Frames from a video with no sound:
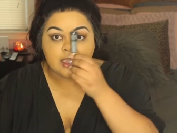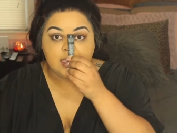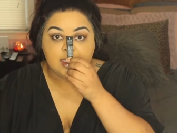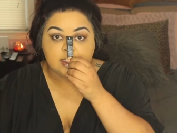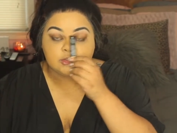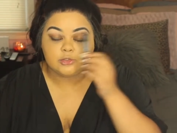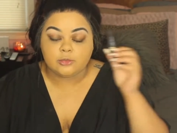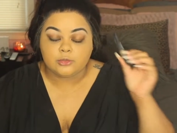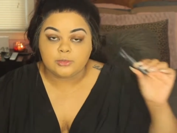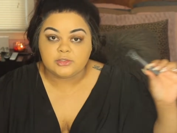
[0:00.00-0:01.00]
and 2
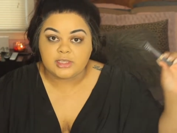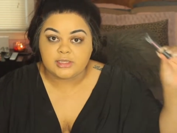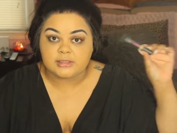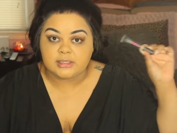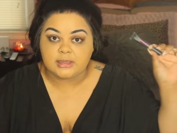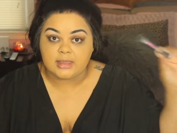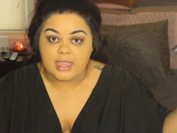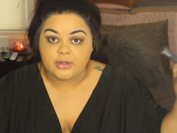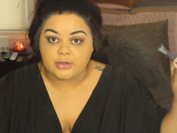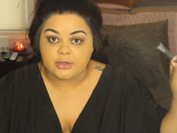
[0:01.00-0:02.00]
to 3 shades
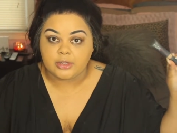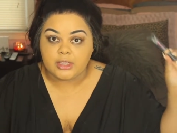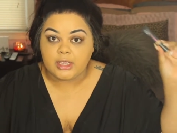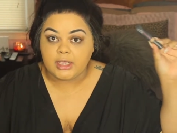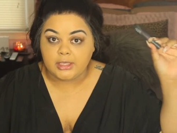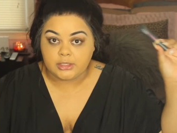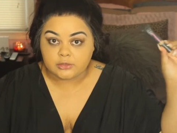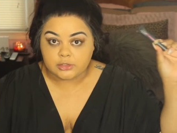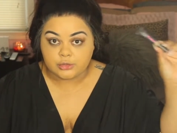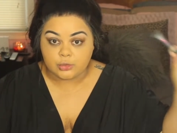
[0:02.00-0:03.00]
lighter
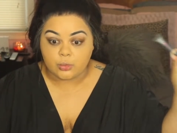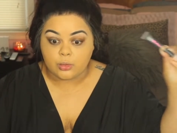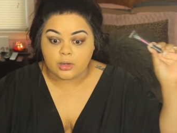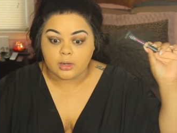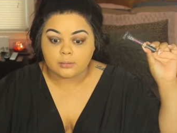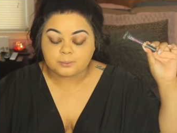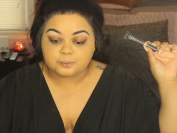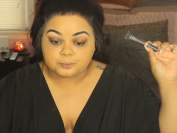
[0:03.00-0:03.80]
is your